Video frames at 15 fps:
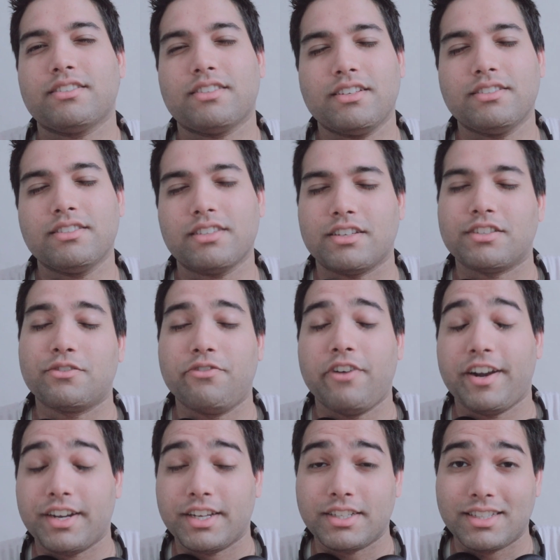essence is
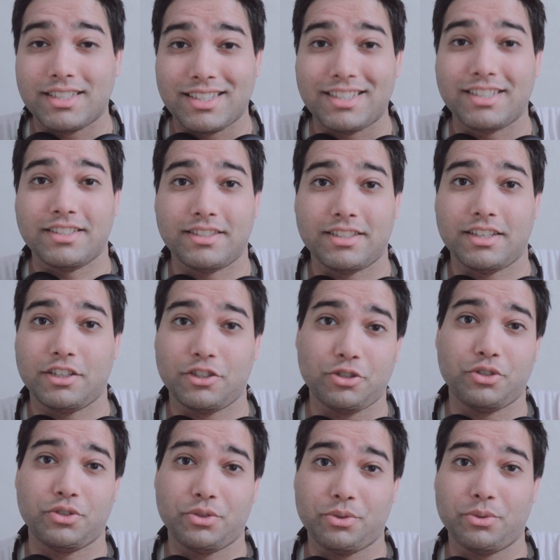very easy to
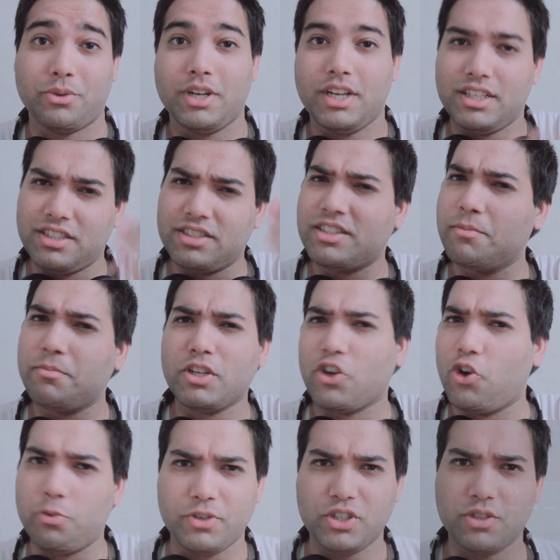do. Just simply
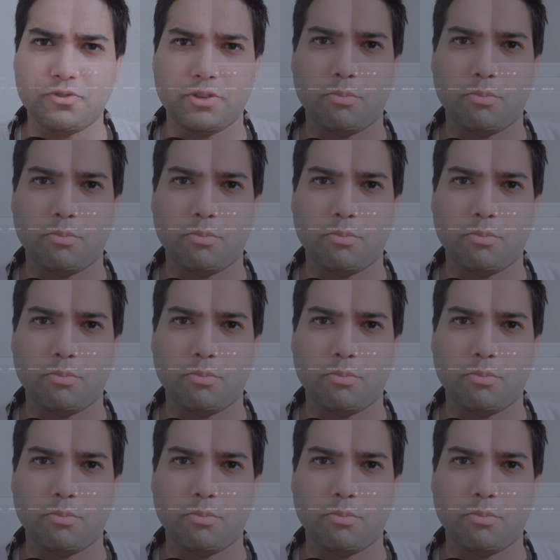open your